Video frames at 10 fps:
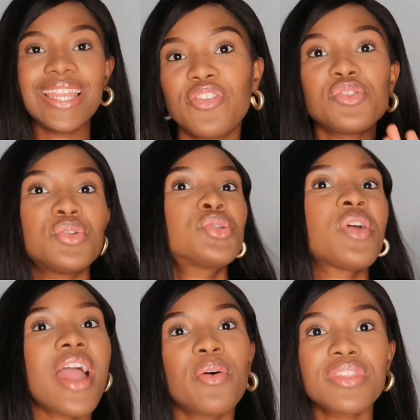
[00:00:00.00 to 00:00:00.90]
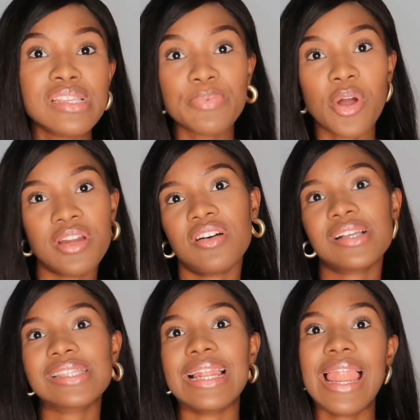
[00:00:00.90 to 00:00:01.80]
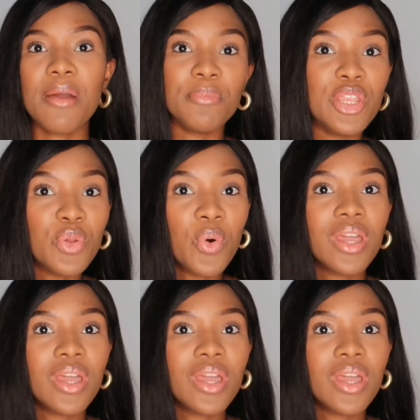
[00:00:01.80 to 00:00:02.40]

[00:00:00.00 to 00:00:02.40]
If you do try out these products, let me know.